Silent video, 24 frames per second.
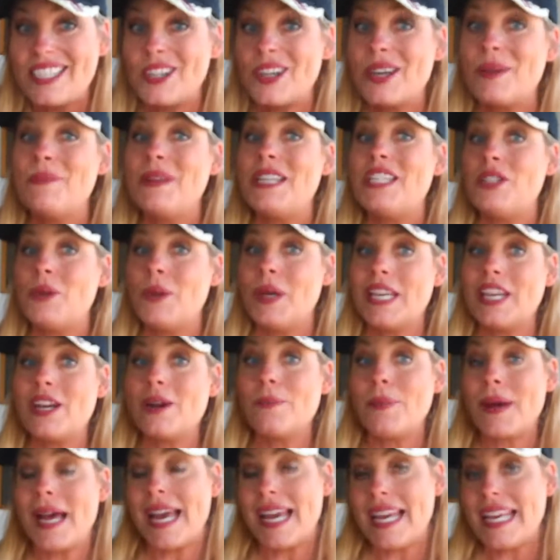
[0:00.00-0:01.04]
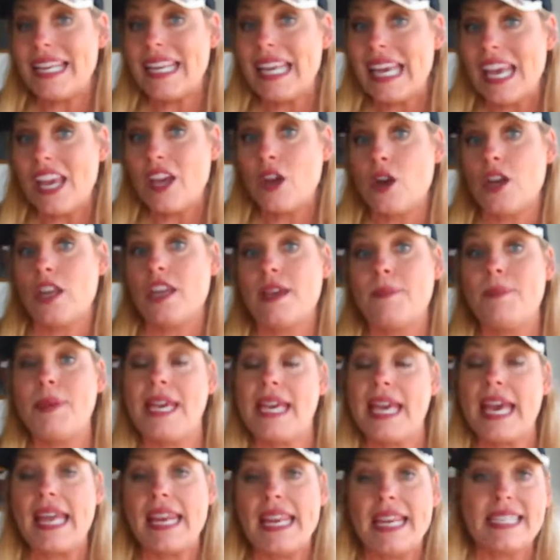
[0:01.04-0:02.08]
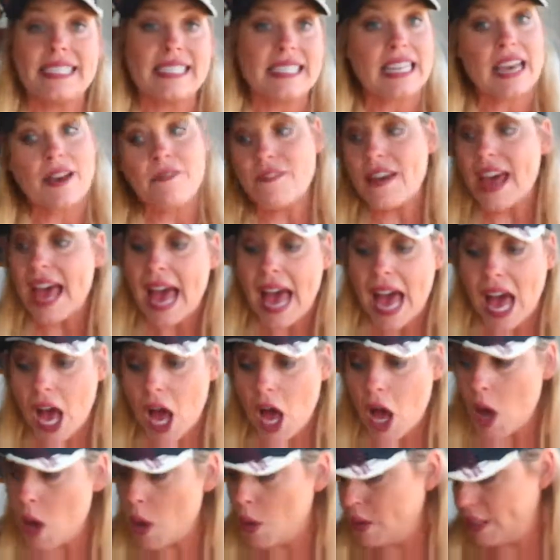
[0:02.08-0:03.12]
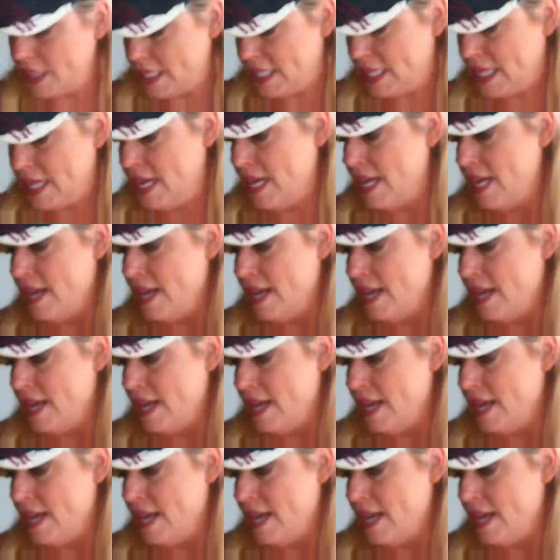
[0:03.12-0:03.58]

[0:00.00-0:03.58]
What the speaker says: you can be doing your binding or you can be cutting stuff out.